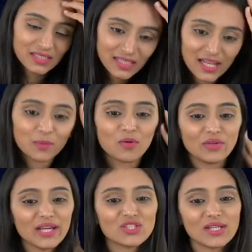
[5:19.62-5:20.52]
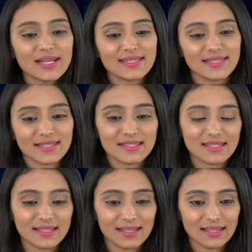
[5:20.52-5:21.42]
Correct, Bhuvnesh.
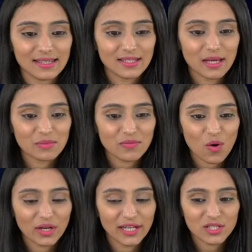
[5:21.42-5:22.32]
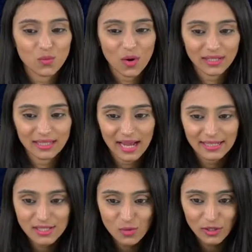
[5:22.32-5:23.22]
Yes. In terms of coordinates. So what
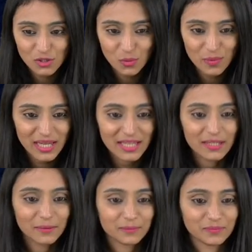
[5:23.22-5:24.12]
that is going to be?